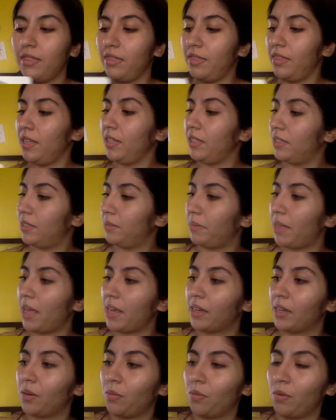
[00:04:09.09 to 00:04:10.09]
these
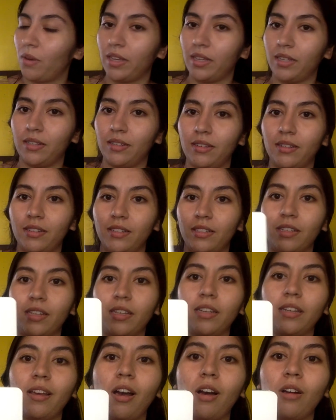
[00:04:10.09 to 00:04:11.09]
black and white, it's going
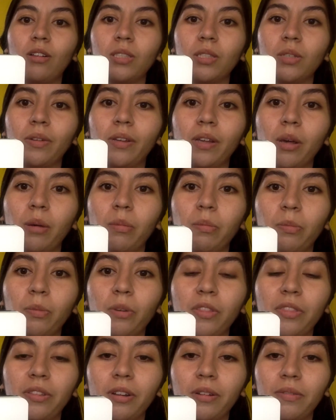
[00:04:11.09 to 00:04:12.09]
to also help
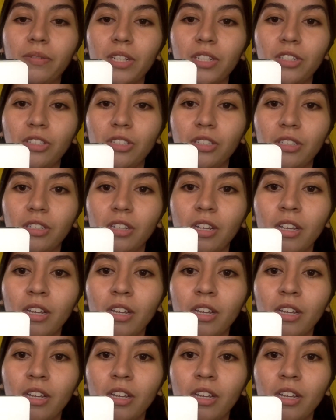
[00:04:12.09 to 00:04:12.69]
with their vision